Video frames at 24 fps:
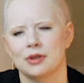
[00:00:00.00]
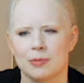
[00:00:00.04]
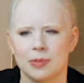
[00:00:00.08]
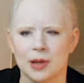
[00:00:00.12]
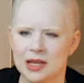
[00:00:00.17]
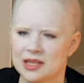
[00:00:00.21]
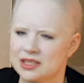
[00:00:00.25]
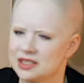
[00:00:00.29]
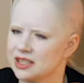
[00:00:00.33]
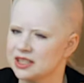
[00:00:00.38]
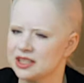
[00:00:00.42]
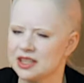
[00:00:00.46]

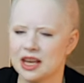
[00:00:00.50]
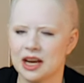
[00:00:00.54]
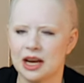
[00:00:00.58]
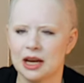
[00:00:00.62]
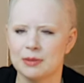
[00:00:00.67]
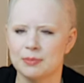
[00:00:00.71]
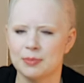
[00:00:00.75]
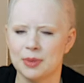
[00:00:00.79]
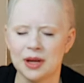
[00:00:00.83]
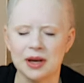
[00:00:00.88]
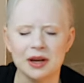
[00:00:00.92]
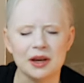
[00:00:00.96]
Places that
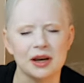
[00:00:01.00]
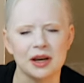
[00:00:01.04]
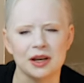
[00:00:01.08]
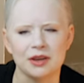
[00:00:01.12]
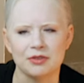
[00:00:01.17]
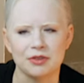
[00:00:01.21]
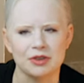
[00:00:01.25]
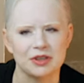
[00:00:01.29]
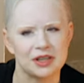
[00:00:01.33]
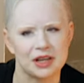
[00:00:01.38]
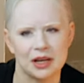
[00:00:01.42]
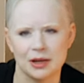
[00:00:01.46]
I'd been a
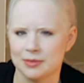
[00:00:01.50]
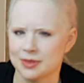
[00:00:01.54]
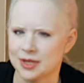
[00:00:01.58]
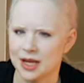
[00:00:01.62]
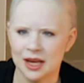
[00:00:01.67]
hundred times,